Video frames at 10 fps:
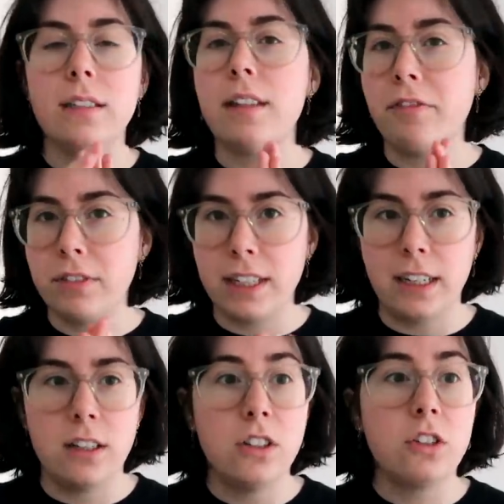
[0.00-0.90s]

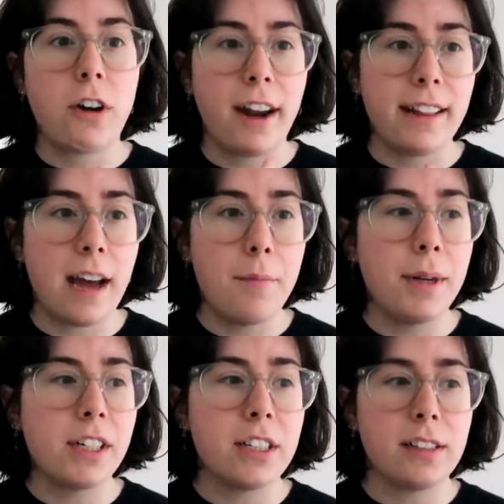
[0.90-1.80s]
definitely try that,
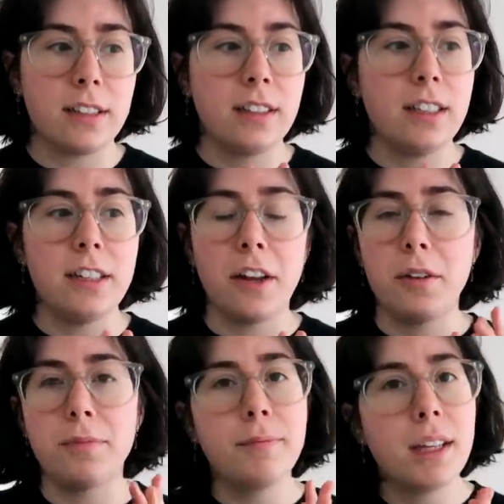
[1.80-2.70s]
but just, you
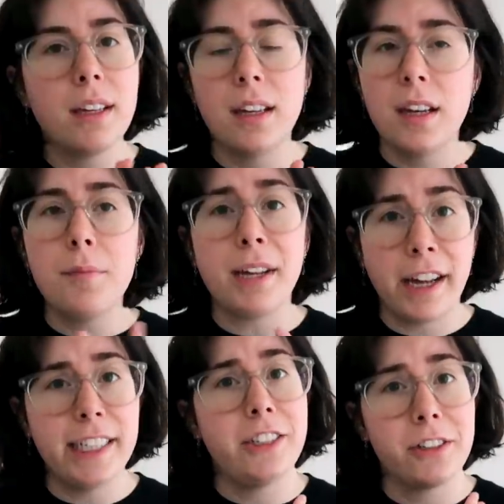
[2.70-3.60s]
know, be
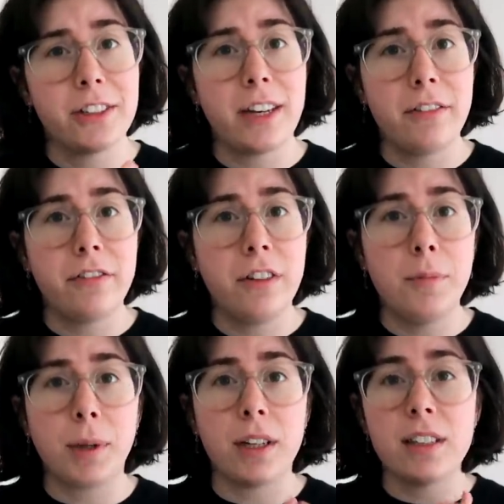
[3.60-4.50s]
kind to yourself,
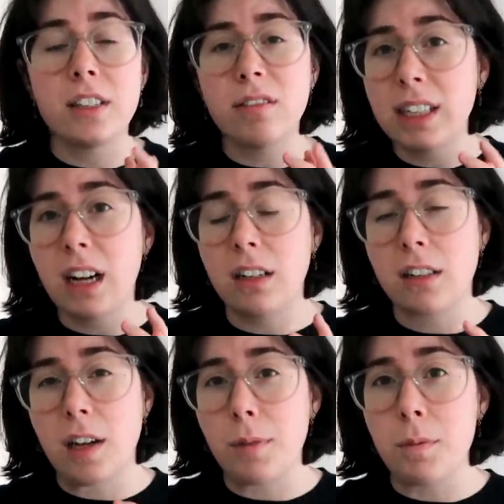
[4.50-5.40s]
because it's a really hard
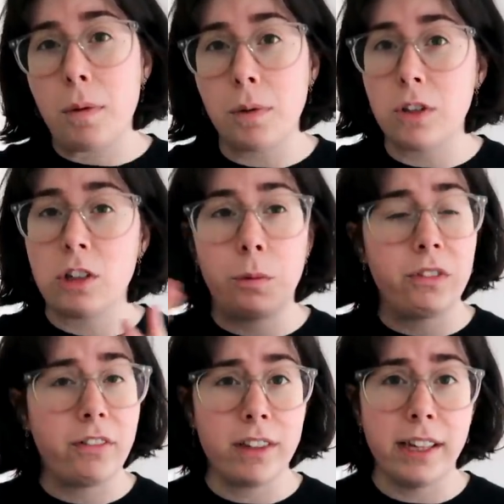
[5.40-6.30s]
time at the moment on top
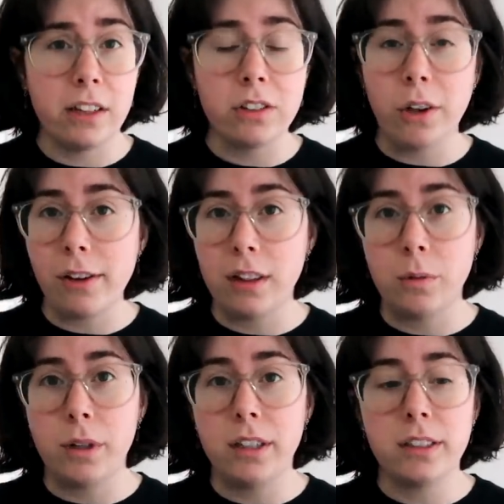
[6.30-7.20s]
of everything else going in
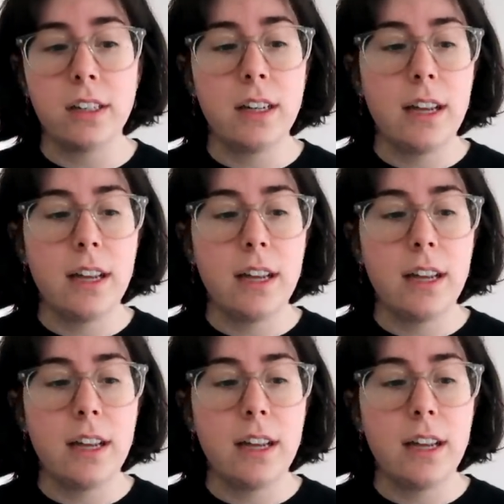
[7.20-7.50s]
the world.